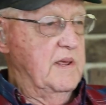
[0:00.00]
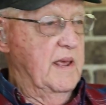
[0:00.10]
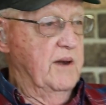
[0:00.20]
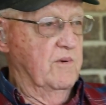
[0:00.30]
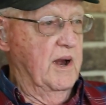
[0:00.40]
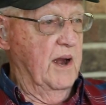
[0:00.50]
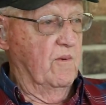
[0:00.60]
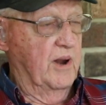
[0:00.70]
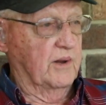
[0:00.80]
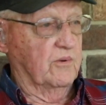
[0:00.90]
Anyway, I
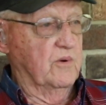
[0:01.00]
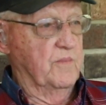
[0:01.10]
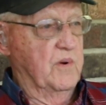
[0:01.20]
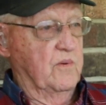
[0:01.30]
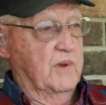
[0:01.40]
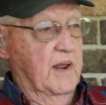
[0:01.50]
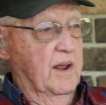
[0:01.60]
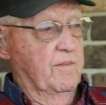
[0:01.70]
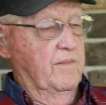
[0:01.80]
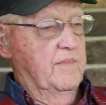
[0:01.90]
went through boot
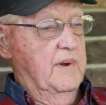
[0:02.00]
camp.